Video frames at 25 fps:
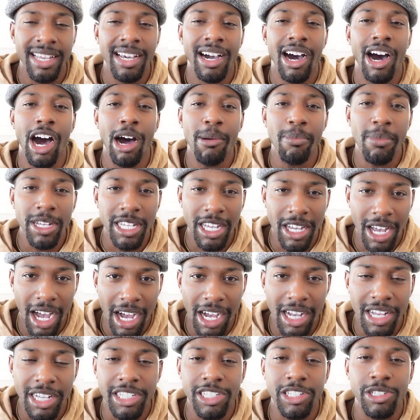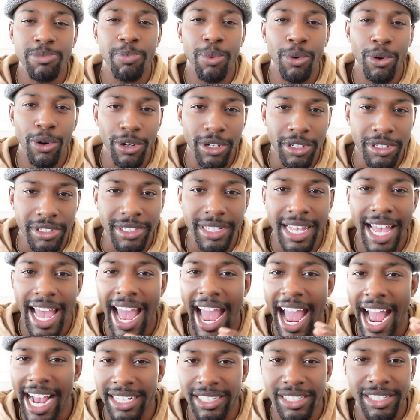all my sports,
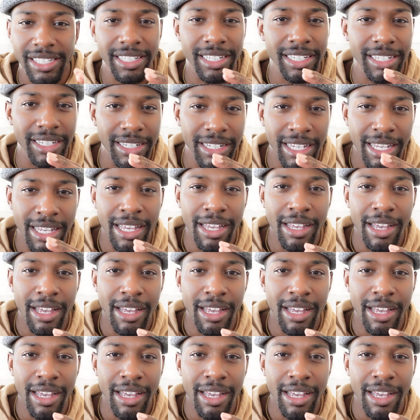action,